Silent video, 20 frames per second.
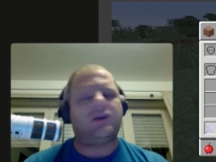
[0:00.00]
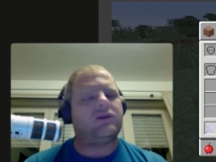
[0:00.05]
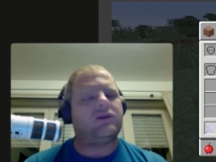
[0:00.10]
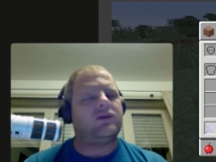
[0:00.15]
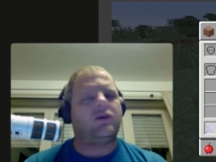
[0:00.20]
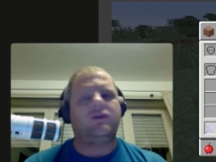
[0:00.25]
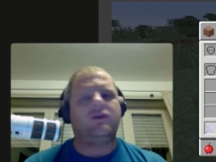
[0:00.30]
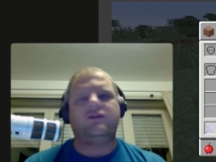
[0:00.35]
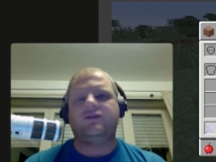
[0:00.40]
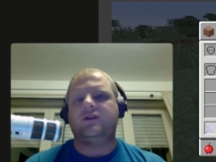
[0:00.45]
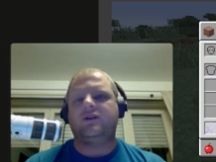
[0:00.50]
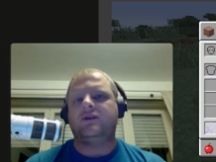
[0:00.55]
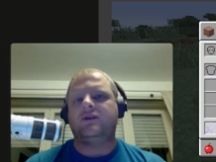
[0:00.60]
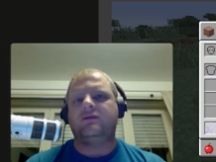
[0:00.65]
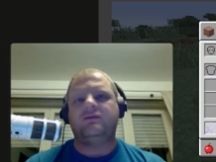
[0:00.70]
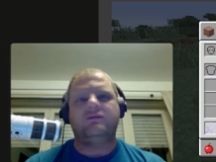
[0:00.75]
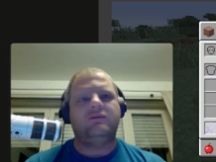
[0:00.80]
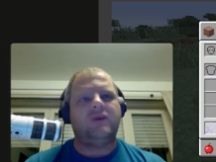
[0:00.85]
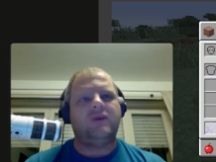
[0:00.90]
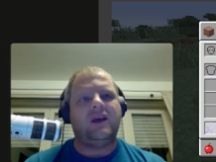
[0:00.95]
answer
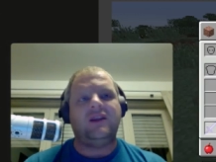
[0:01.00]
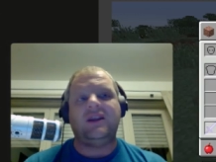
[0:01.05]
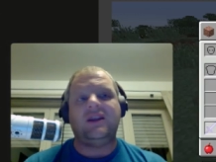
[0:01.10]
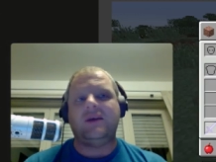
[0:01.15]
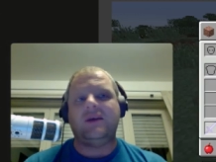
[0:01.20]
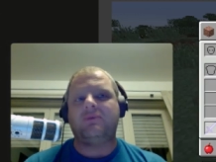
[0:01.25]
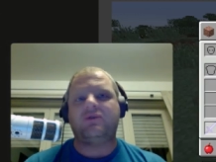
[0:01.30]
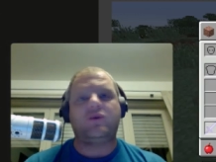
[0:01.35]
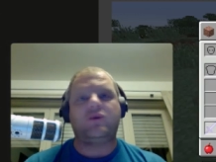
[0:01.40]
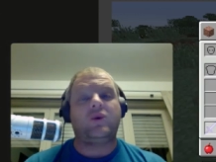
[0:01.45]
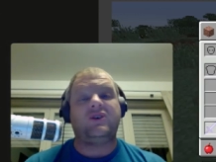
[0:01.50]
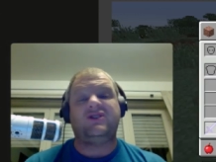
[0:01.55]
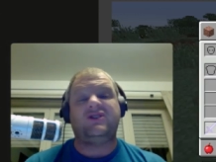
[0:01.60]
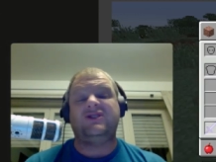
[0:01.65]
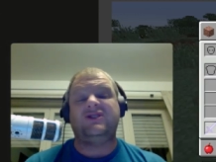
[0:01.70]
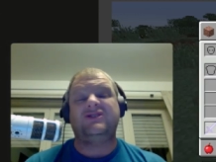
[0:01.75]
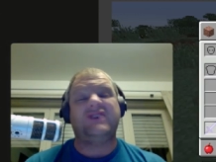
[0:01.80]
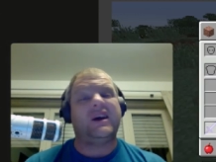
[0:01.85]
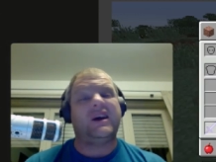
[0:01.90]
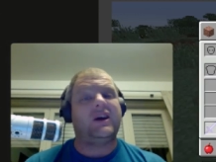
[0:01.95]
in-depth
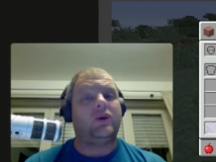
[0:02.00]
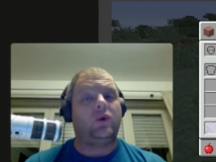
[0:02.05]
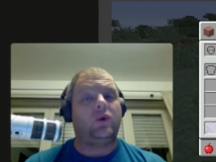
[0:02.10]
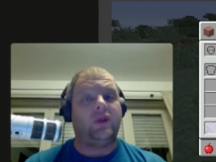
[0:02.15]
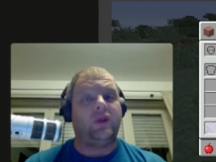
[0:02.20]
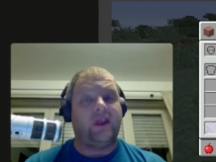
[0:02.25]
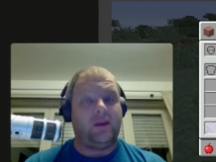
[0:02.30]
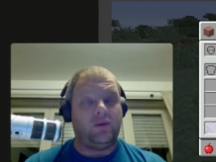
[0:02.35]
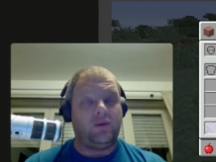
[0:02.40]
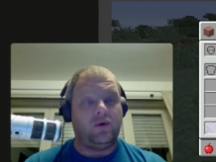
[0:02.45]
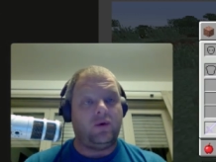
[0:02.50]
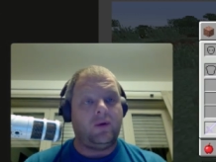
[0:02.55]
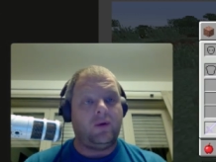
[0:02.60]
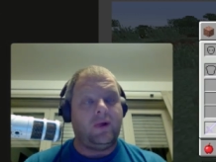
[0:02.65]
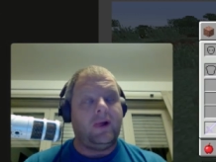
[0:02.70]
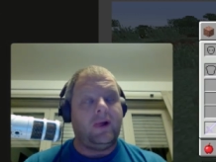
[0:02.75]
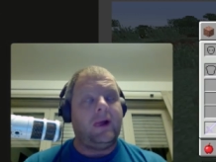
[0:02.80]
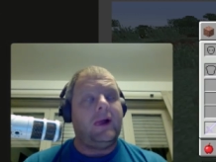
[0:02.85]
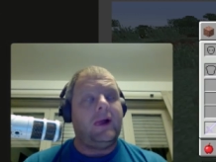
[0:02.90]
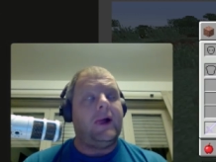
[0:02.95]
questions at all anymore.
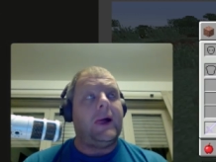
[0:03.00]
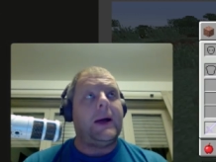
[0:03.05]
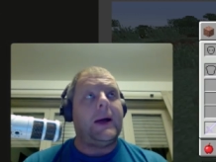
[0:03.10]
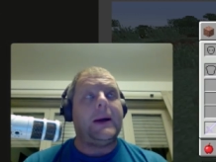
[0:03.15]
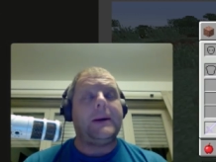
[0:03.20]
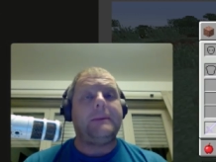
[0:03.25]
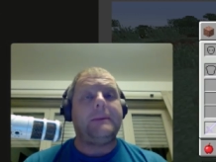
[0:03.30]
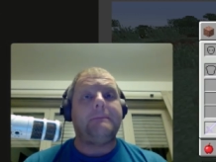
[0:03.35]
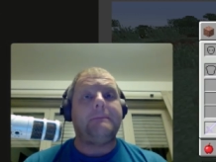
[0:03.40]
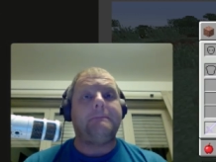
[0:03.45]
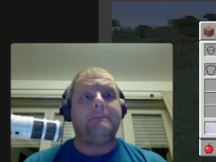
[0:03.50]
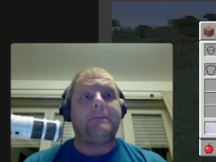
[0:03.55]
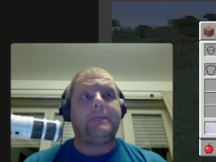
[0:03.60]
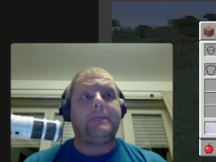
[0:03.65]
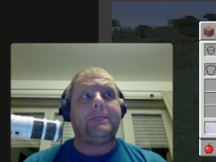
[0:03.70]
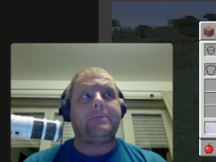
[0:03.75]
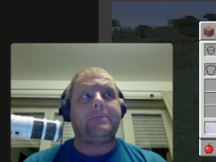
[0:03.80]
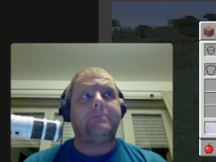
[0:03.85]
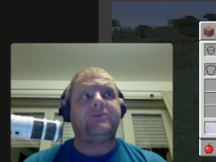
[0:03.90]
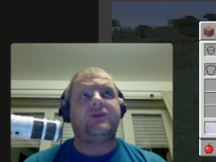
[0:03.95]

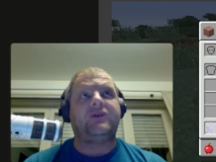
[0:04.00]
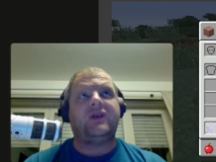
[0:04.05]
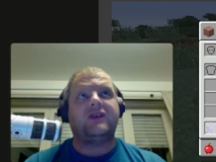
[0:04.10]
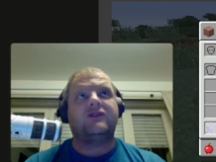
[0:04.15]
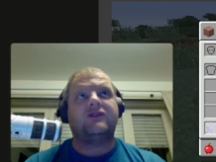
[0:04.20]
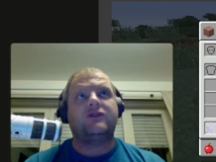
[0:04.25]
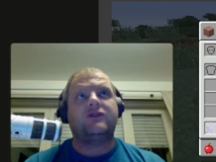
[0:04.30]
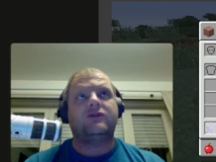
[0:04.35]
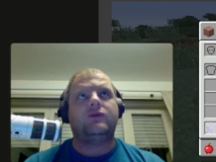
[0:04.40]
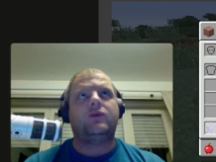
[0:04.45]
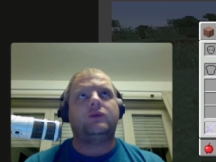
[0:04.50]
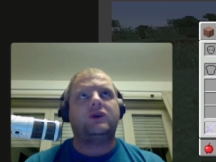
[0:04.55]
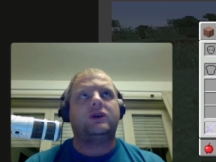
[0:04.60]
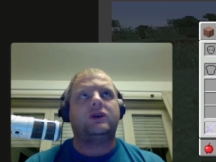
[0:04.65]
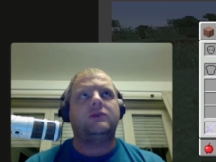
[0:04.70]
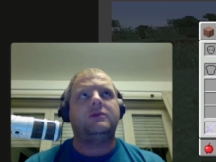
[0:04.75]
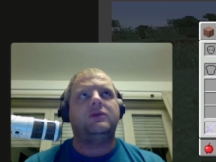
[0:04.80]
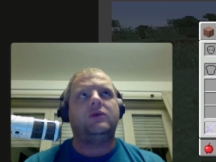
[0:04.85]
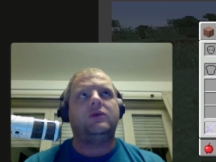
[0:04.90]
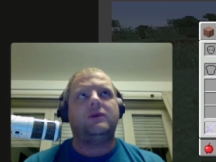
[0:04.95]
So that's going
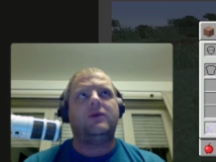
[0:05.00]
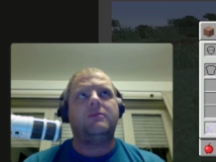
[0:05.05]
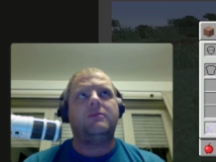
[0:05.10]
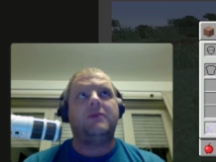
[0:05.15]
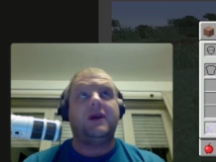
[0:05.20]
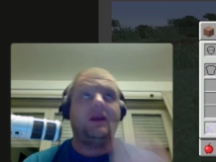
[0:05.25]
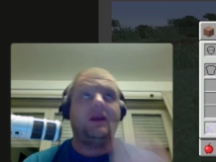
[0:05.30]
to be one main